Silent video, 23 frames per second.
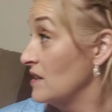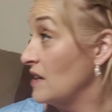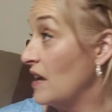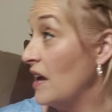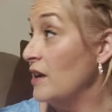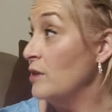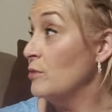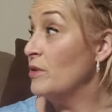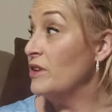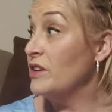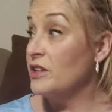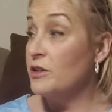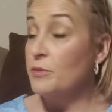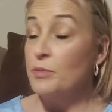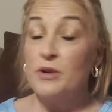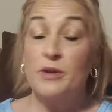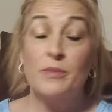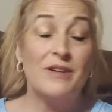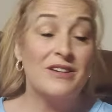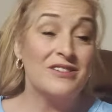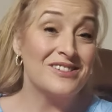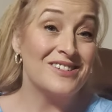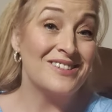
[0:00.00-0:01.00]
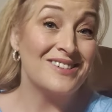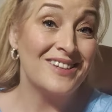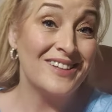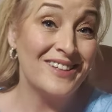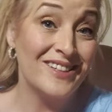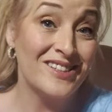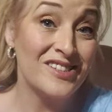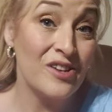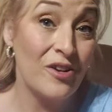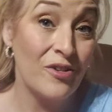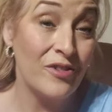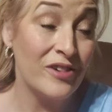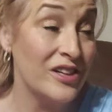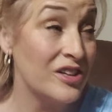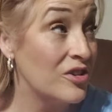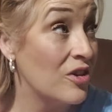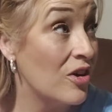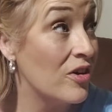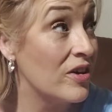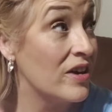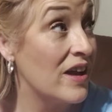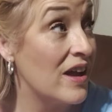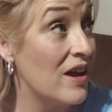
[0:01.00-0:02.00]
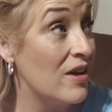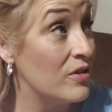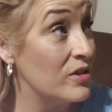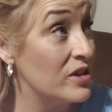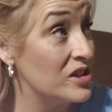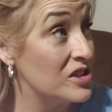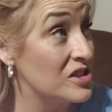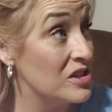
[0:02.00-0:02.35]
kind of wanted to put them out tonight. It's already dark out.